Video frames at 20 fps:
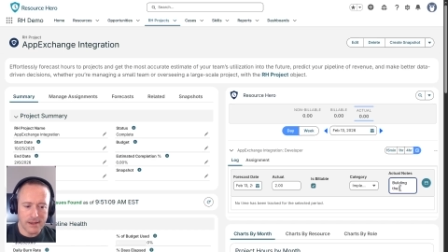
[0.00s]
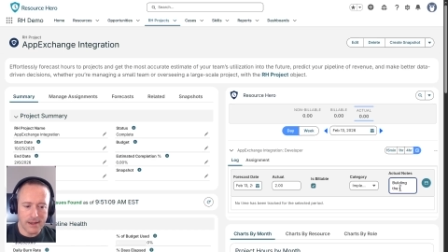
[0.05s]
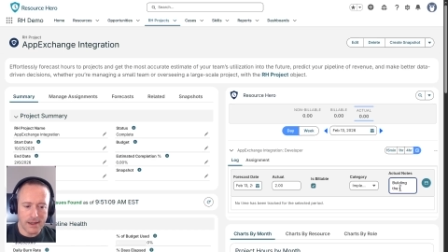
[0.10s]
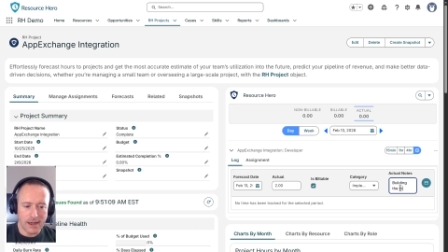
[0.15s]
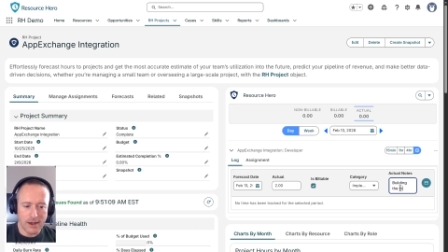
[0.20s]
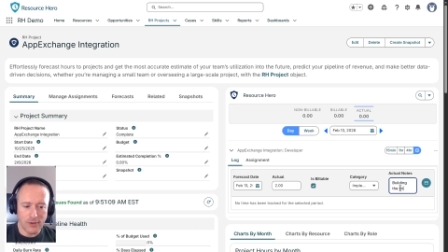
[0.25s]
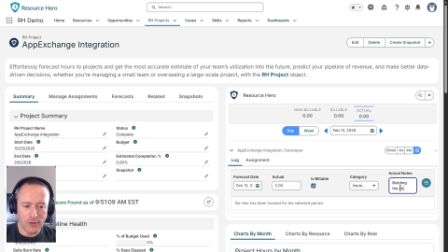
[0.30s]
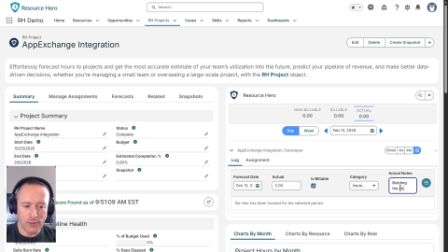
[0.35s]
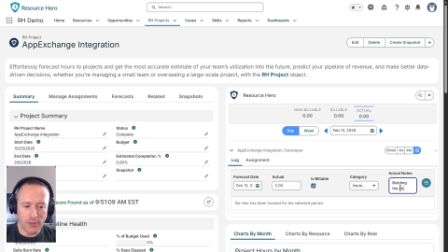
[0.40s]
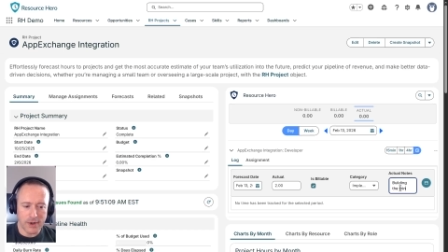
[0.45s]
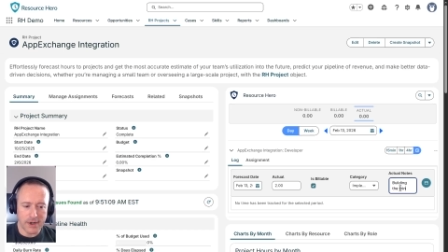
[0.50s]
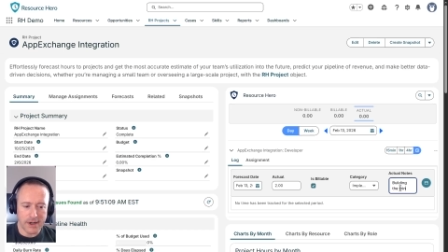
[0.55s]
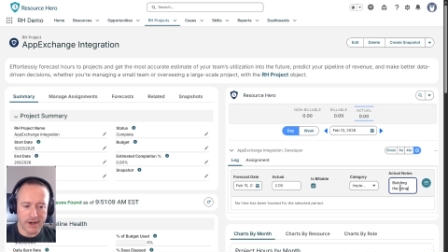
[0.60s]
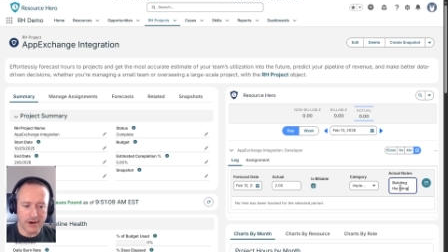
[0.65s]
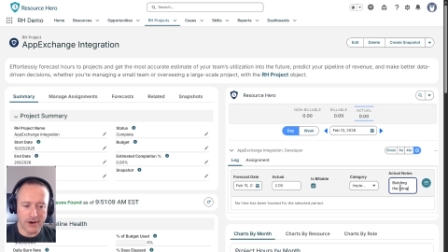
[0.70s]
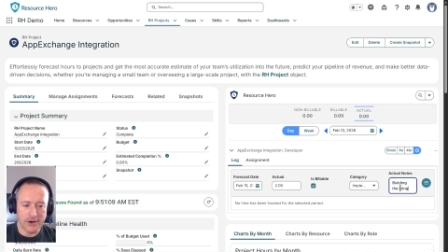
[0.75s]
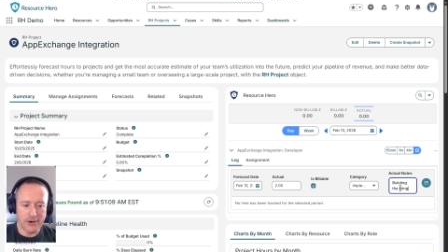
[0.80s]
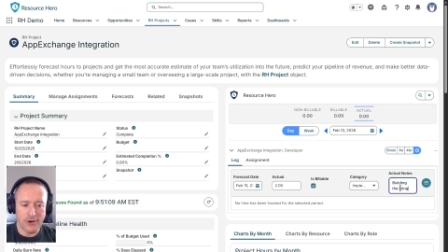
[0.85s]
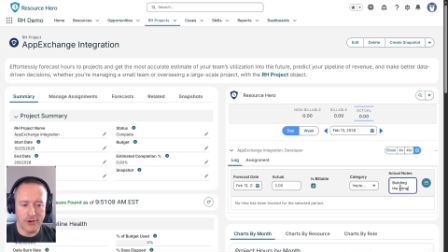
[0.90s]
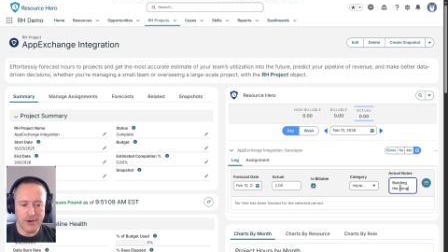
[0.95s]
We'll put in
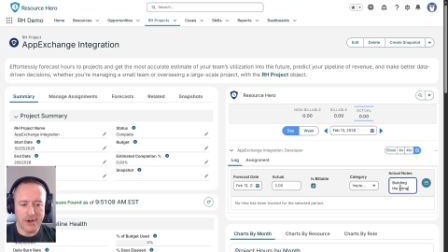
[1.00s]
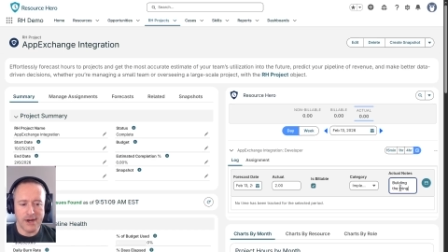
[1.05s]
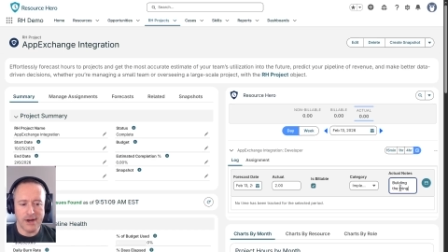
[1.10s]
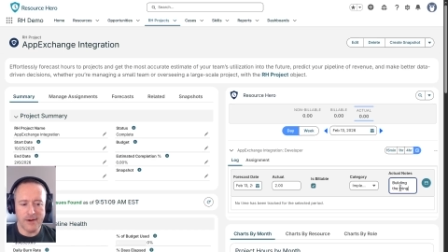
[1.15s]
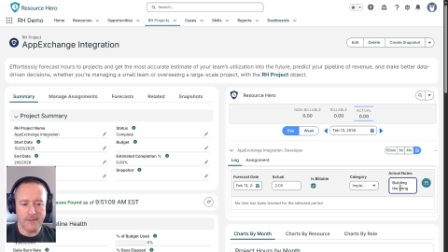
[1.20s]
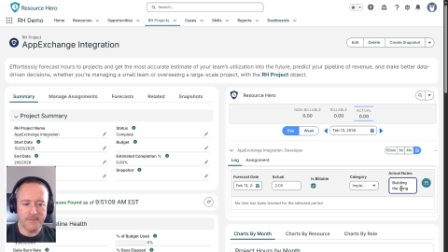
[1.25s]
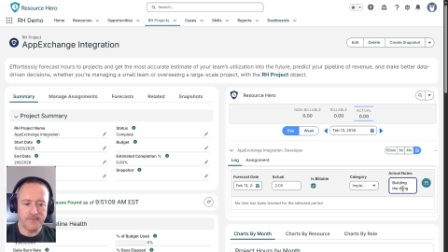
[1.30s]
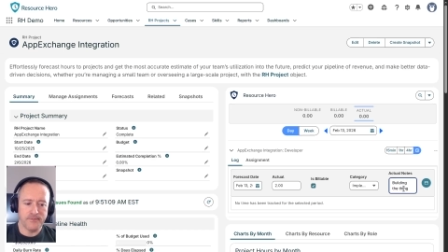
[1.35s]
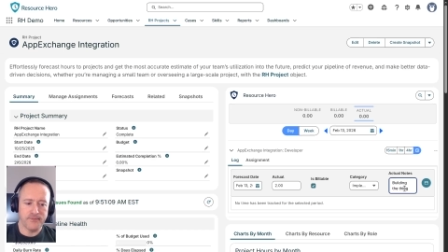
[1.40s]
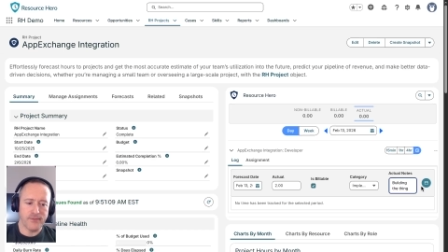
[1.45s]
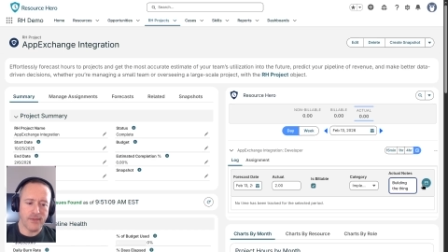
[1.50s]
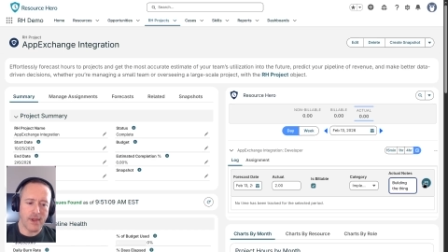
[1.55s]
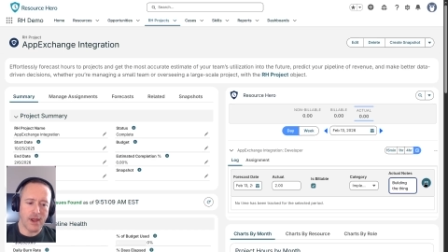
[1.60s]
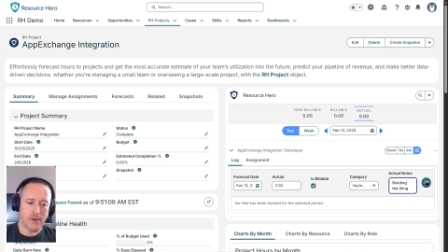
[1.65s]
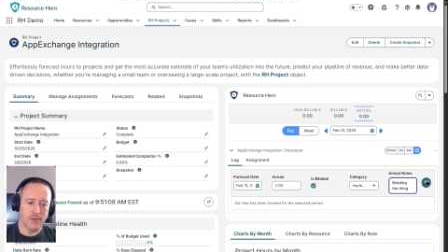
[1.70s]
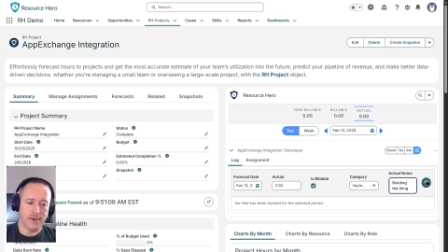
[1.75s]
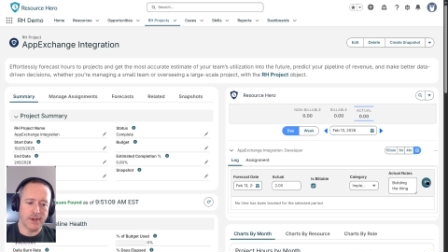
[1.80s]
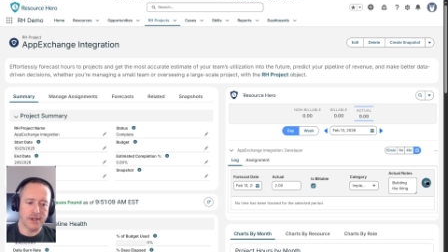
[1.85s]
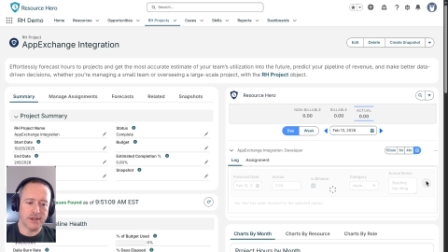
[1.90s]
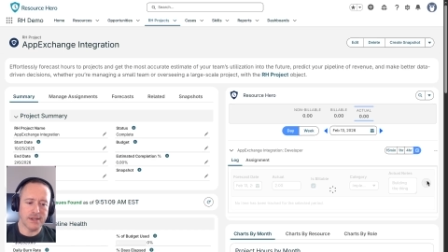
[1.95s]
our note here,
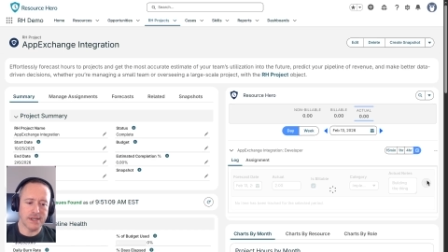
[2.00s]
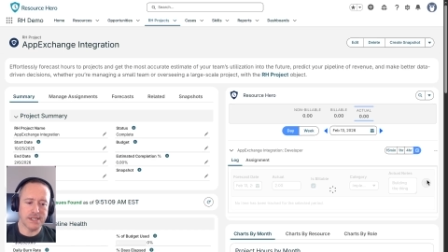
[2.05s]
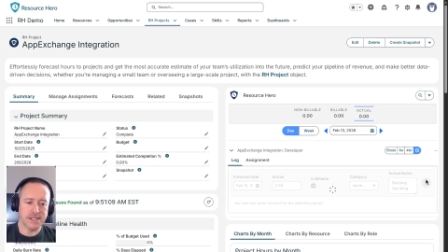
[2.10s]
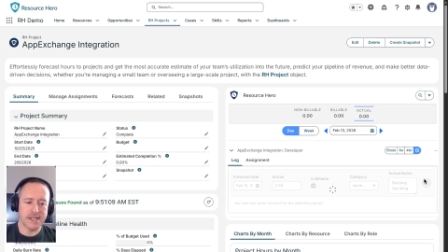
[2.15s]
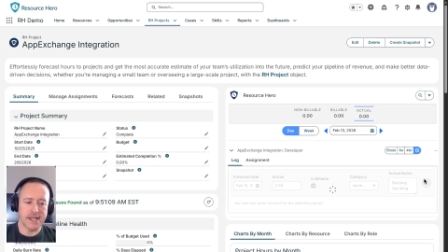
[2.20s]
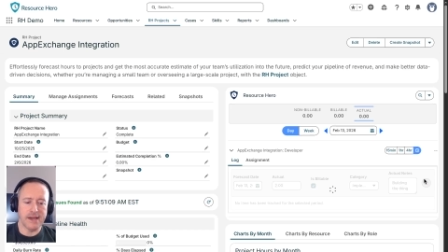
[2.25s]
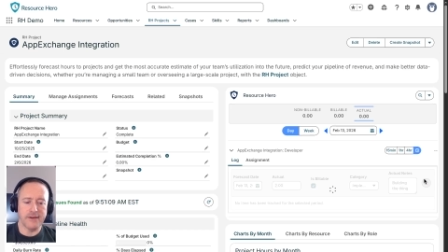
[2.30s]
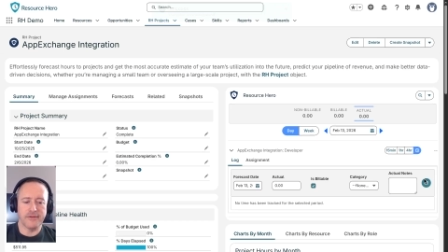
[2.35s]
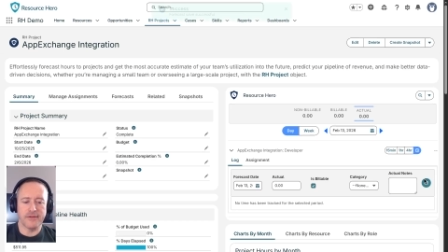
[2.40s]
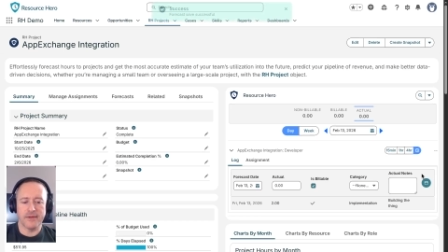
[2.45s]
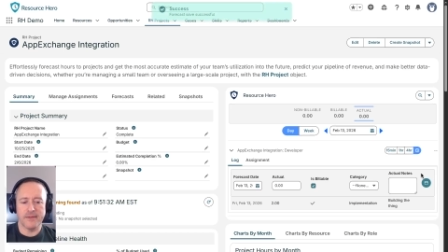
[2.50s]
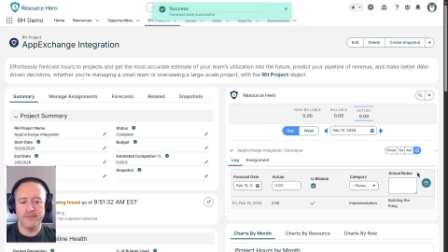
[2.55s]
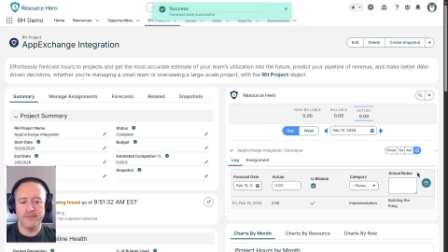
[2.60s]
and we can click save.